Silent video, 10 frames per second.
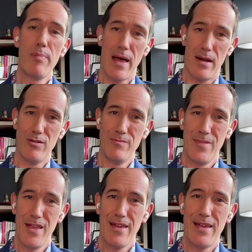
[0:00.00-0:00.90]
Peddle
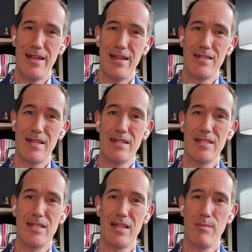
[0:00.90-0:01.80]
is an
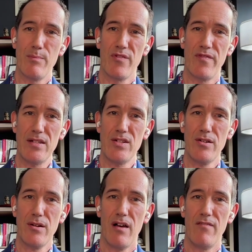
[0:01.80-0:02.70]
assistant
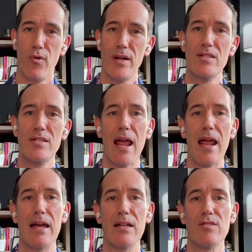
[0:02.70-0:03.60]
professor of voice
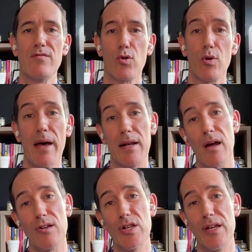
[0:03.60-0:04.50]
and vocal
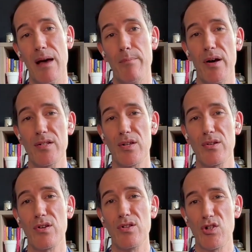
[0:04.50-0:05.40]
pedagogy at
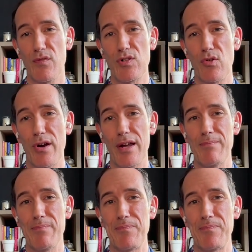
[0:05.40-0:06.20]
Boston Conservatory.